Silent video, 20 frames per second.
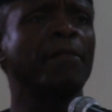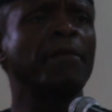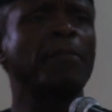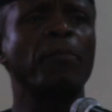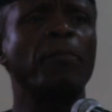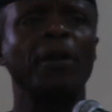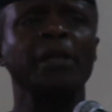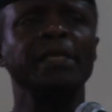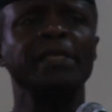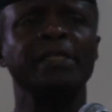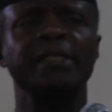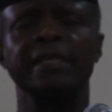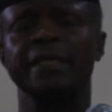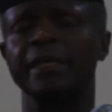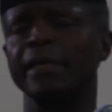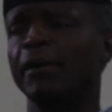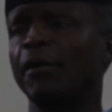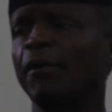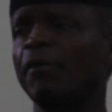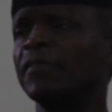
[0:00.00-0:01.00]
The
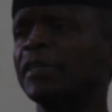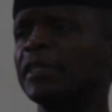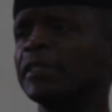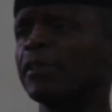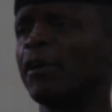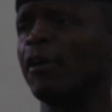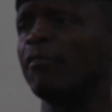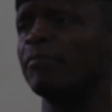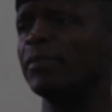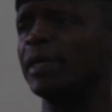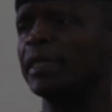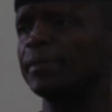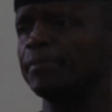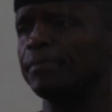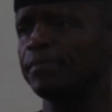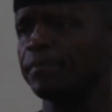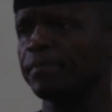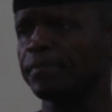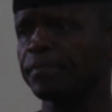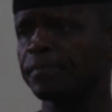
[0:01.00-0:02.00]
policy of this government,
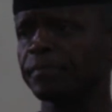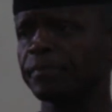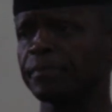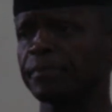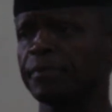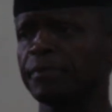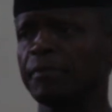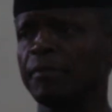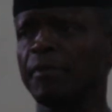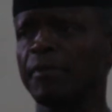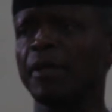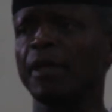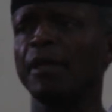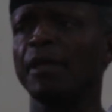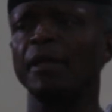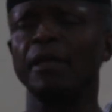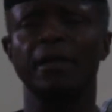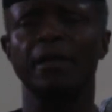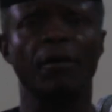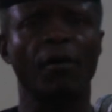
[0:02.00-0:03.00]

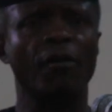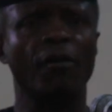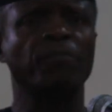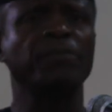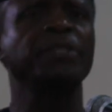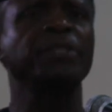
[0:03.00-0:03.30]
of